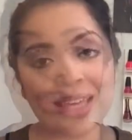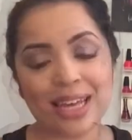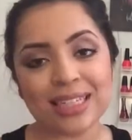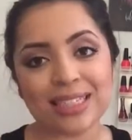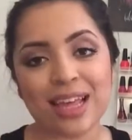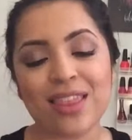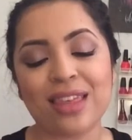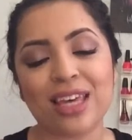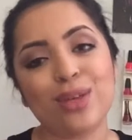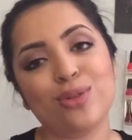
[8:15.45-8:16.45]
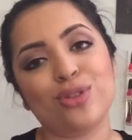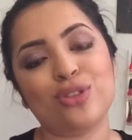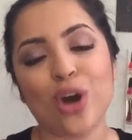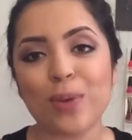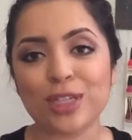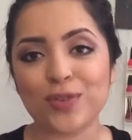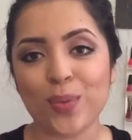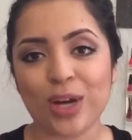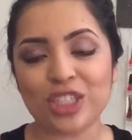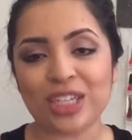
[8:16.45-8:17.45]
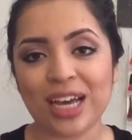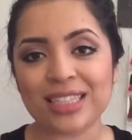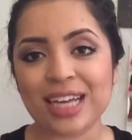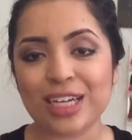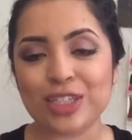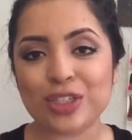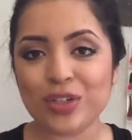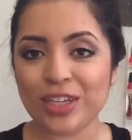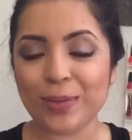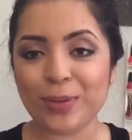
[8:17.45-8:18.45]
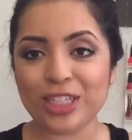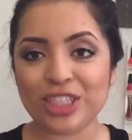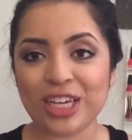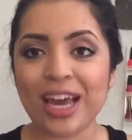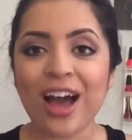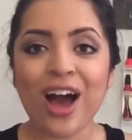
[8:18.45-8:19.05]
Yes, thank you so much for watching, guys. I truly appreciate